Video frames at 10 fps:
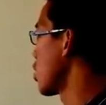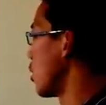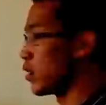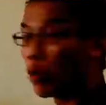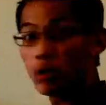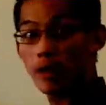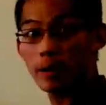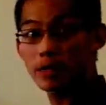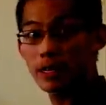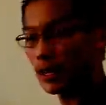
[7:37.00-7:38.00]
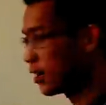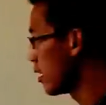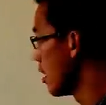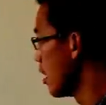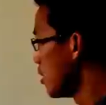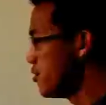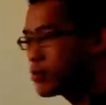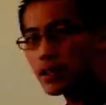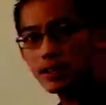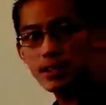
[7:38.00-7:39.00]
so on, all the way up to here.
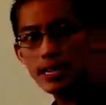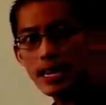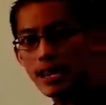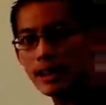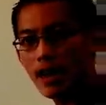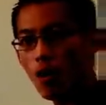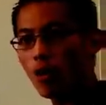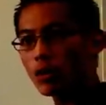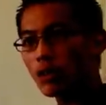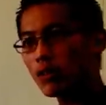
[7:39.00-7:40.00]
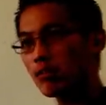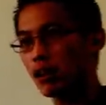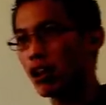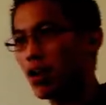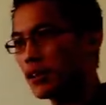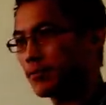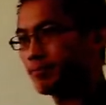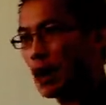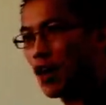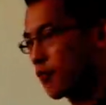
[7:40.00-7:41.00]
You can see they all go through a common
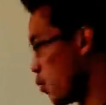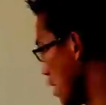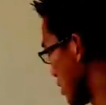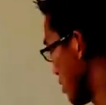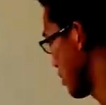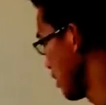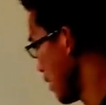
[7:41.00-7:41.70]
pair of points.